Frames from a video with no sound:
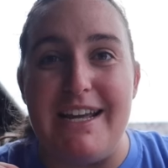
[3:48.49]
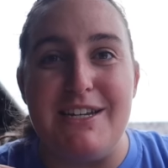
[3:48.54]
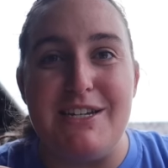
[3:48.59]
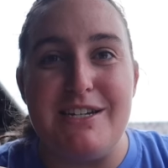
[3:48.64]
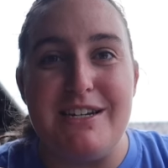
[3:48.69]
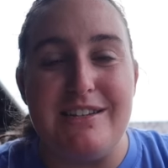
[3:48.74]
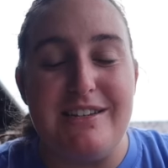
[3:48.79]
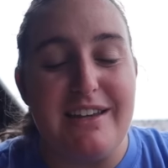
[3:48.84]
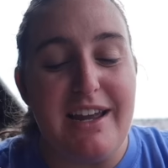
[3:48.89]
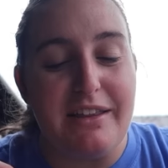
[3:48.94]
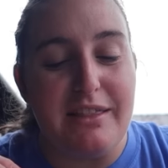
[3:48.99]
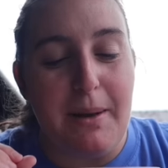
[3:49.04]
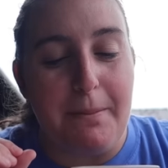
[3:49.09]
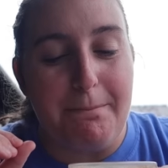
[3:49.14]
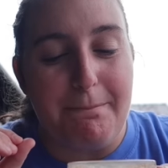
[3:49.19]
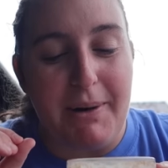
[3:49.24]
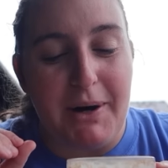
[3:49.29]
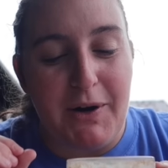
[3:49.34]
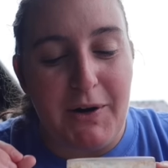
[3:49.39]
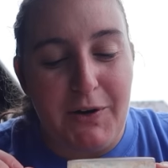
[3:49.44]
It's just like the
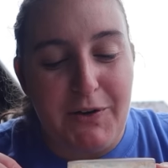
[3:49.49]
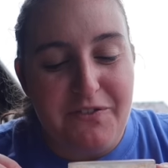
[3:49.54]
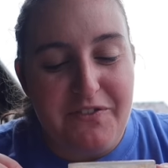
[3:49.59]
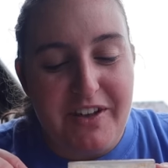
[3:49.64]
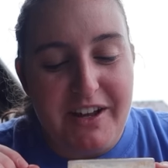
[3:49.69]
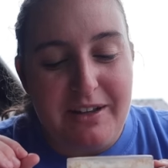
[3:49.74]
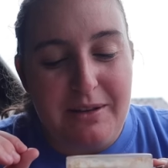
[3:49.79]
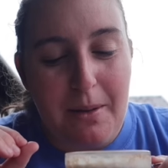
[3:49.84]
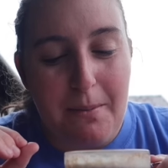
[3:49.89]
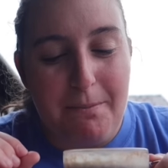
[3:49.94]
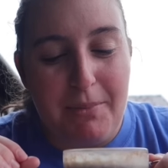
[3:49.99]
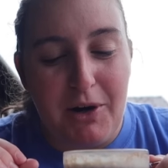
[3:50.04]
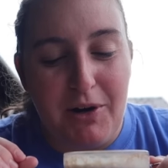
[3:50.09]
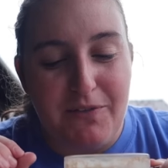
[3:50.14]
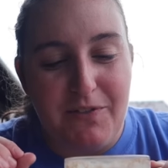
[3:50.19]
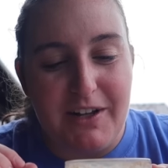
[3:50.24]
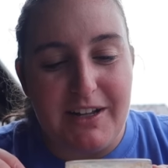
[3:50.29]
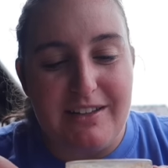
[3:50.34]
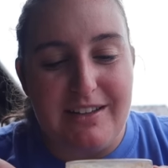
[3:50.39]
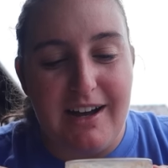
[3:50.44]
perfect,
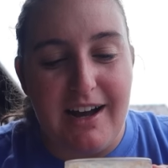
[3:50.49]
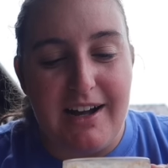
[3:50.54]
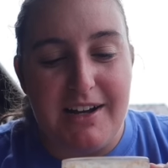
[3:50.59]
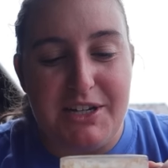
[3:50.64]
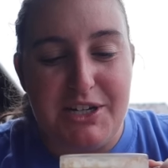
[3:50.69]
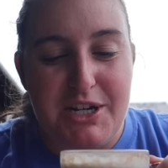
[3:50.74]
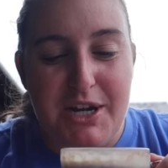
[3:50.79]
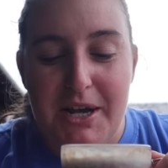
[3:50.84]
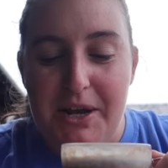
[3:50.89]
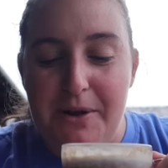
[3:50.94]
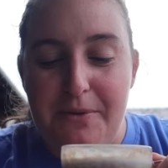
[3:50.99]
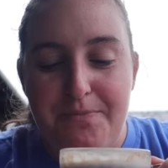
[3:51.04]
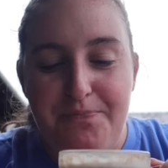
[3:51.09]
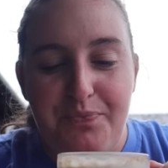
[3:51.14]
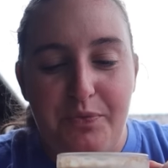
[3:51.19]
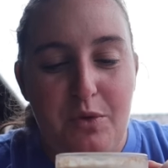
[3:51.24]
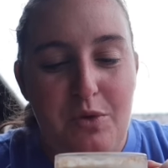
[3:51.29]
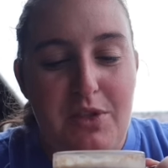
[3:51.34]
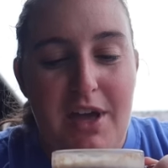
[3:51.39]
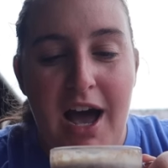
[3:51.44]
perfect touch
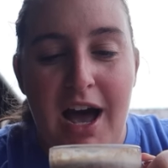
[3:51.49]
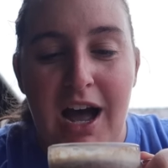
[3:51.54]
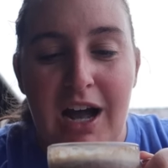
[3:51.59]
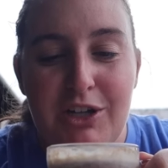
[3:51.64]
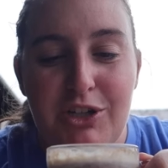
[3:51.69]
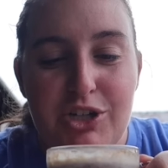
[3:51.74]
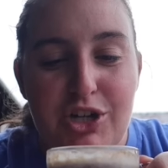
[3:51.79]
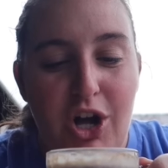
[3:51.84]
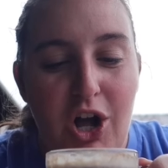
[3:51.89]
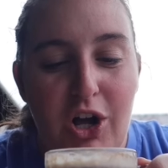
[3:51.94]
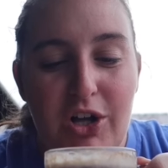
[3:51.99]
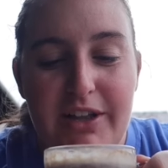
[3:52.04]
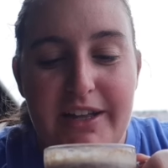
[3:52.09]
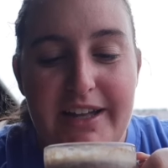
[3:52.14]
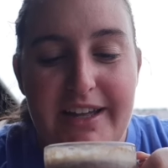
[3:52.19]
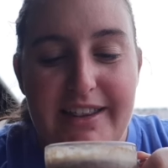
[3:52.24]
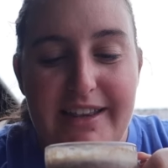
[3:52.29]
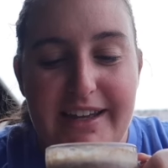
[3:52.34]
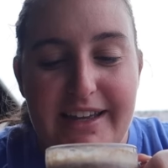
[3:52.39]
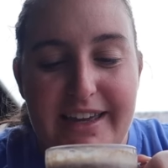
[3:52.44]
with the hot
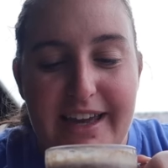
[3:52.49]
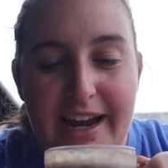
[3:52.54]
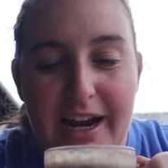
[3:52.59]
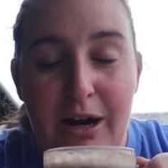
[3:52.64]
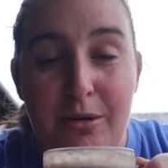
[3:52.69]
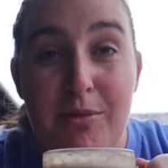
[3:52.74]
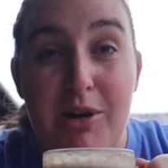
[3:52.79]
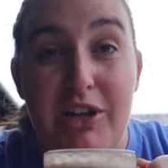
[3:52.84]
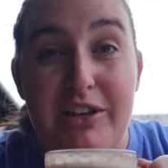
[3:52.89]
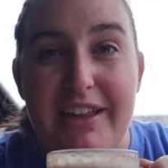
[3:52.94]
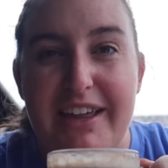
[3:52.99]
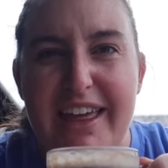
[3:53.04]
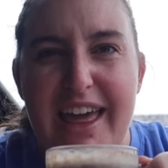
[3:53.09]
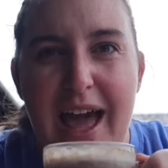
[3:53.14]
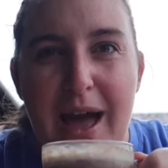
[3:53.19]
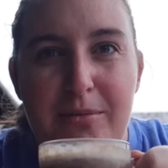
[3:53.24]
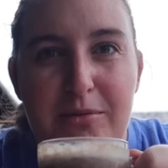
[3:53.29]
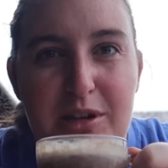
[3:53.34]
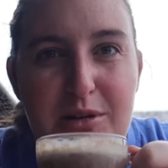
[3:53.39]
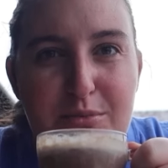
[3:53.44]
chocolate and the caramel and the
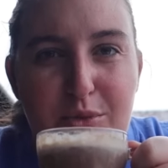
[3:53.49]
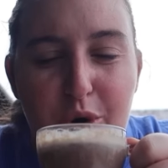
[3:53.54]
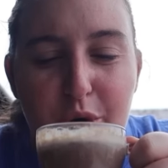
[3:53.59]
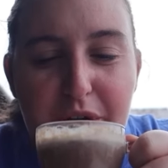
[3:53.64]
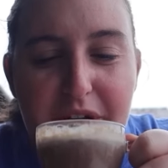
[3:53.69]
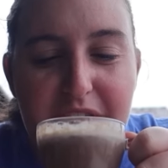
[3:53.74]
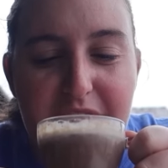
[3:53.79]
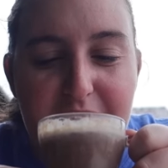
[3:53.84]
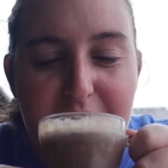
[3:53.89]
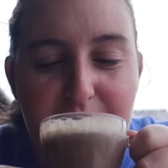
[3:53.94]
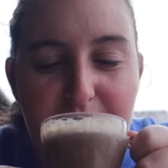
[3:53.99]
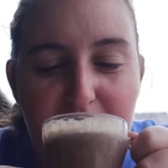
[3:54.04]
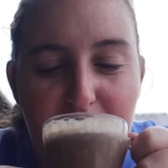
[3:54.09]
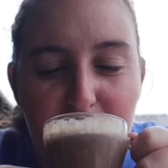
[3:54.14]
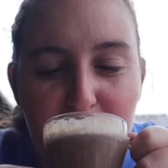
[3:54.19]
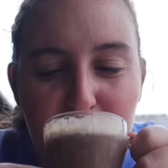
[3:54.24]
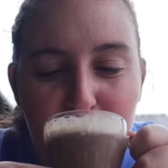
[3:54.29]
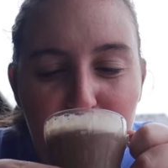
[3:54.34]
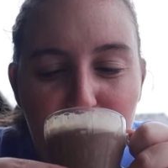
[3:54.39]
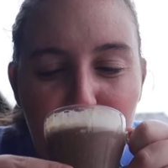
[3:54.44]
Captain Morgan in
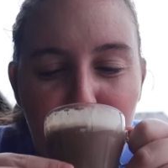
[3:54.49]
there.